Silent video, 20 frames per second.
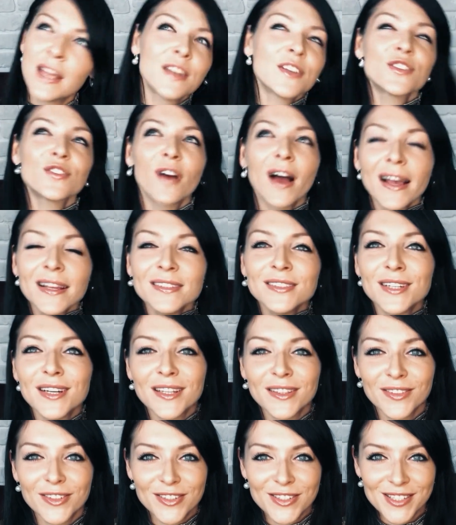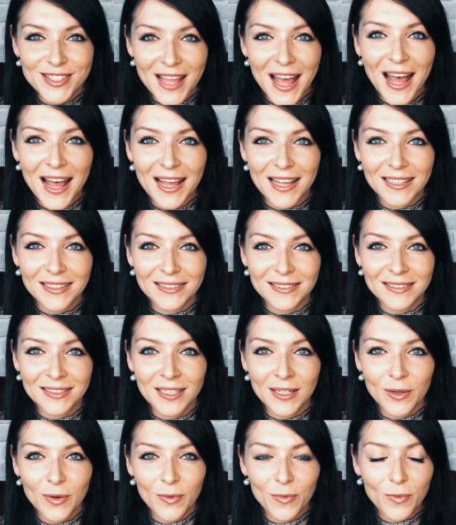Try to understand
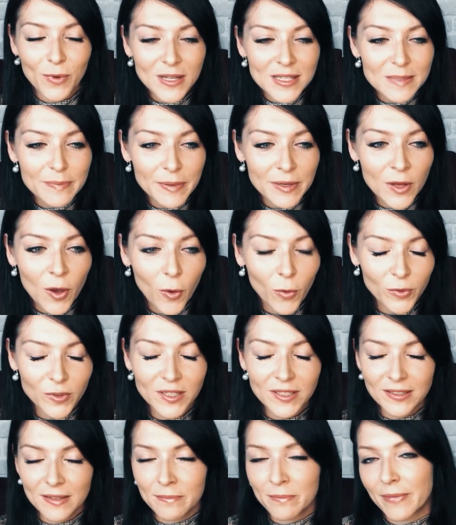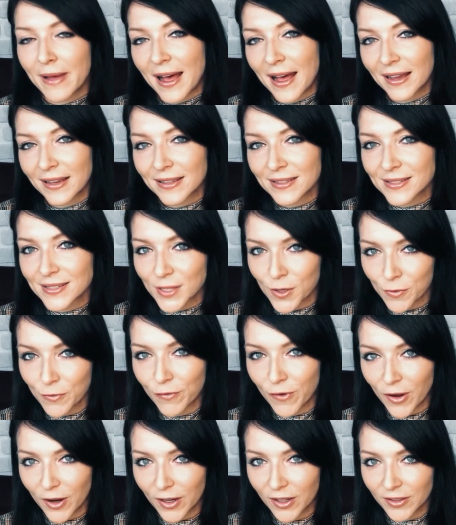what's been holding them back so
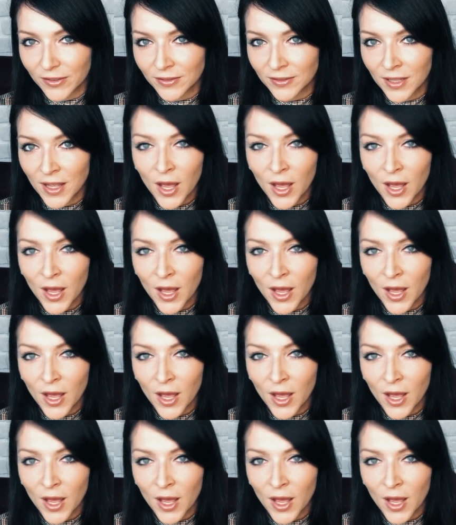far.